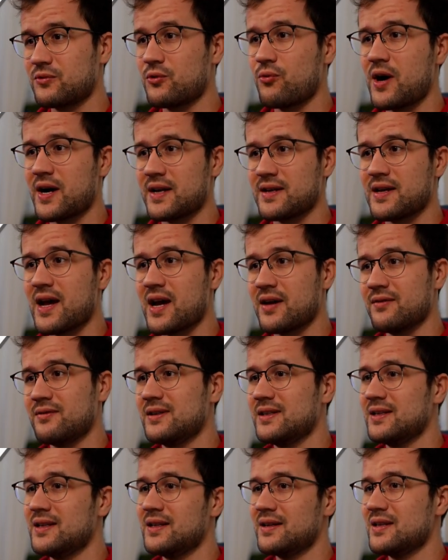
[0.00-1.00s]
quite
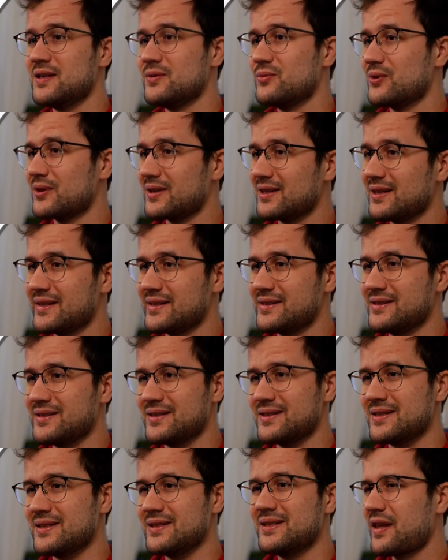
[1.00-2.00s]
heavy network
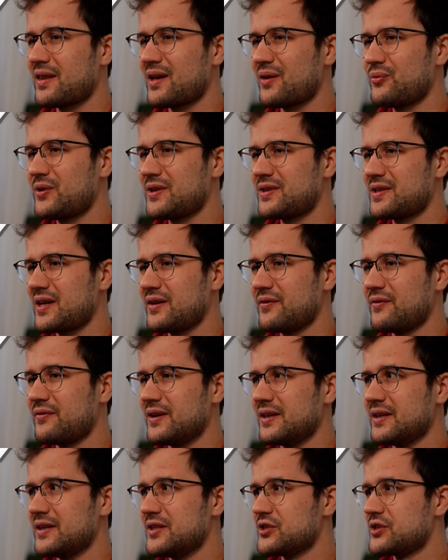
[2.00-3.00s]
latency. And then we say
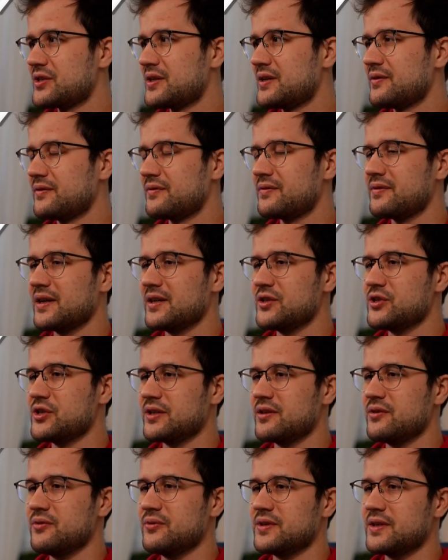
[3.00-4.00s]
finished
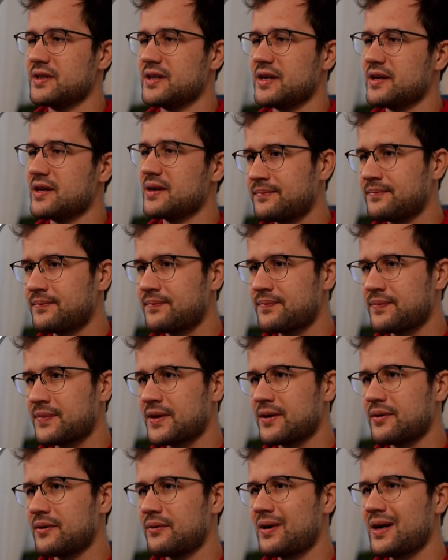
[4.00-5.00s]
fetching user data
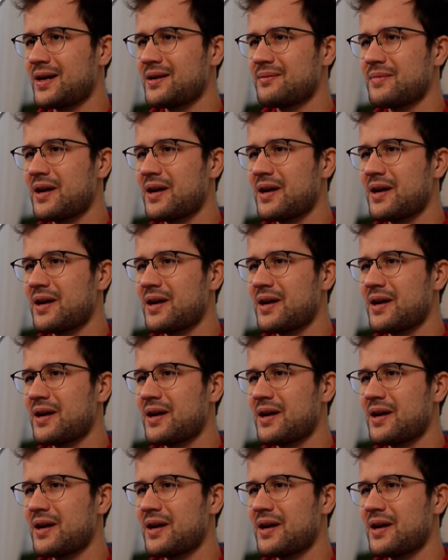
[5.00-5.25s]
right?